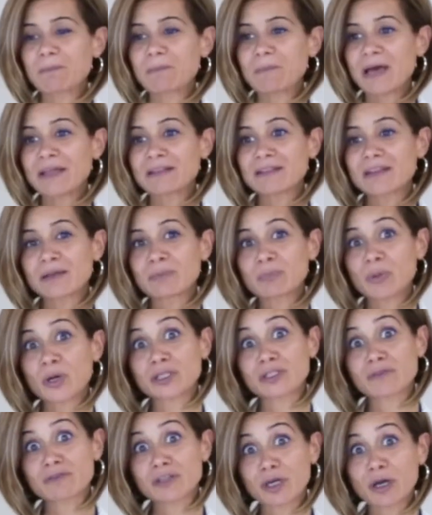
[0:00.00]
And then
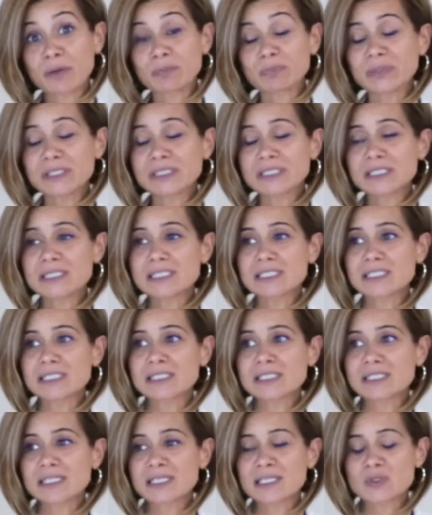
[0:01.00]
part of the
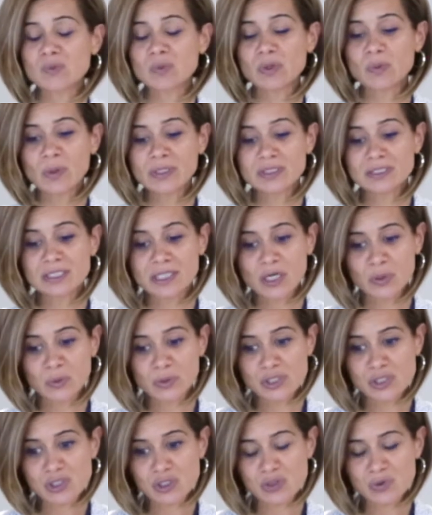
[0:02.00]
competencies is we wanted our
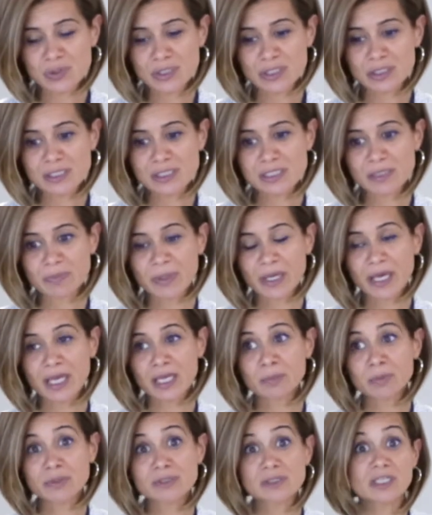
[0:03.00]
students to be
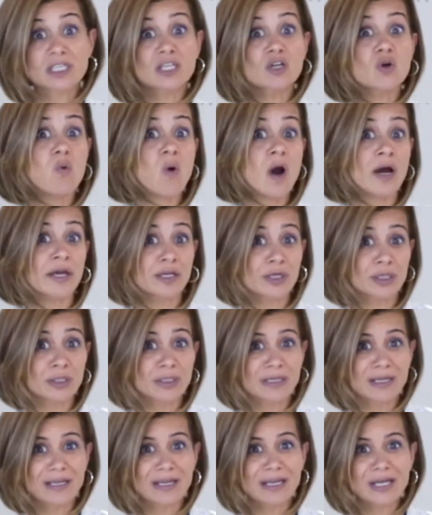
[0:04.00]
able to inquire.
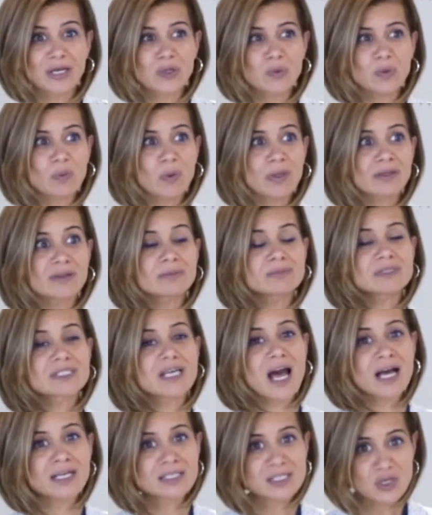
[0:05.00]
We want them to
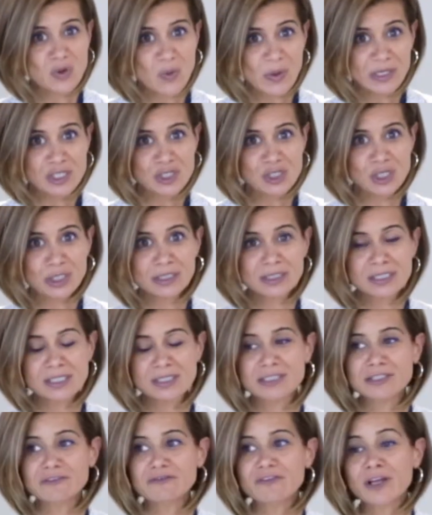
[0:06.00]
ask questions,
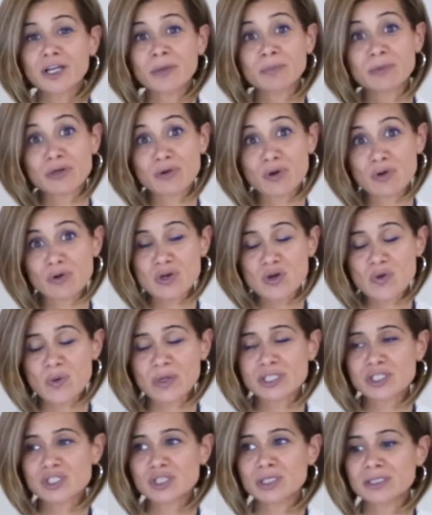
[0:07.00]
to develop their own
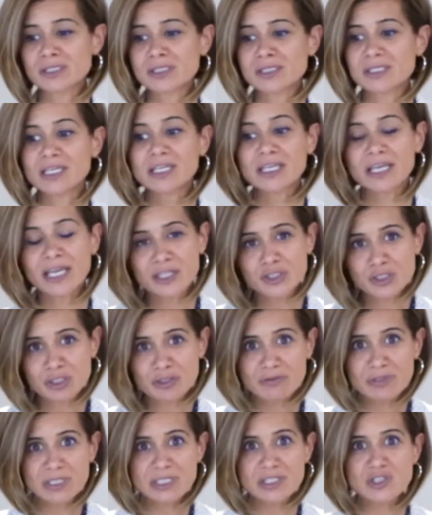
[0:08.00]
questions, to engage
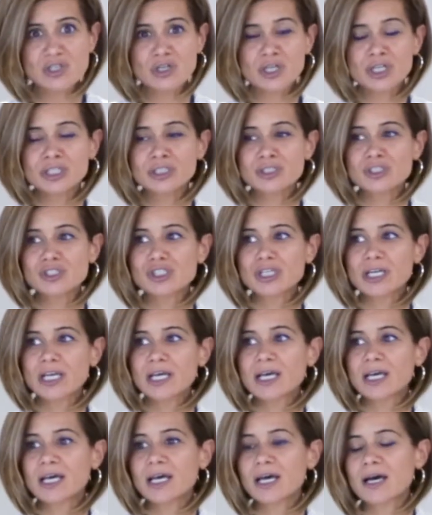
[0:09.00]
in research,
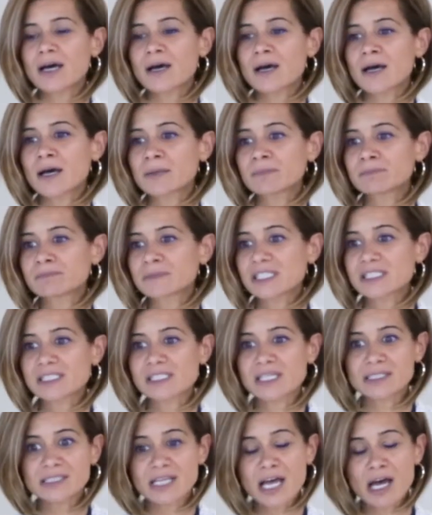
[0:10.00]
to
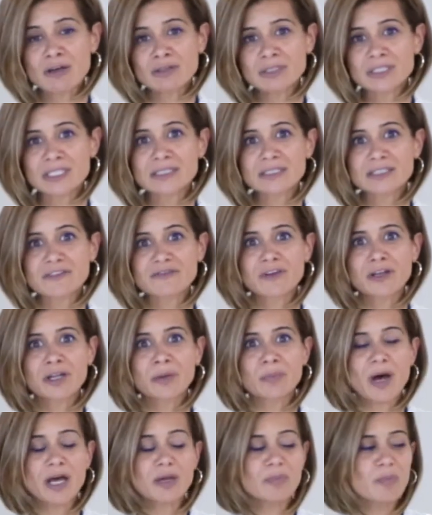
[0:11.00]
set out and
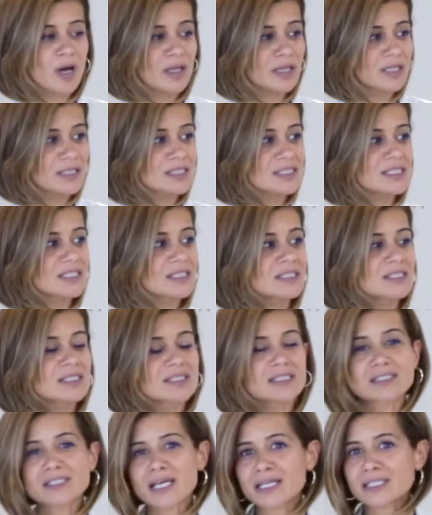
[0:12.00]
develop hypotheses,
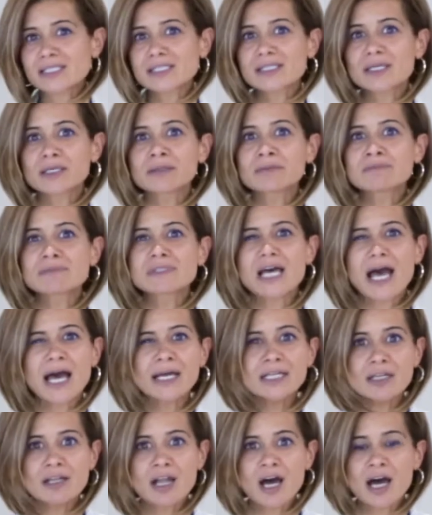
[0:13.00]
to test them, to
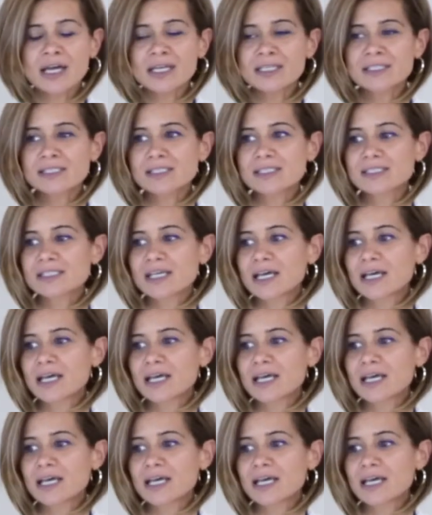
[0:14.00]
analyze,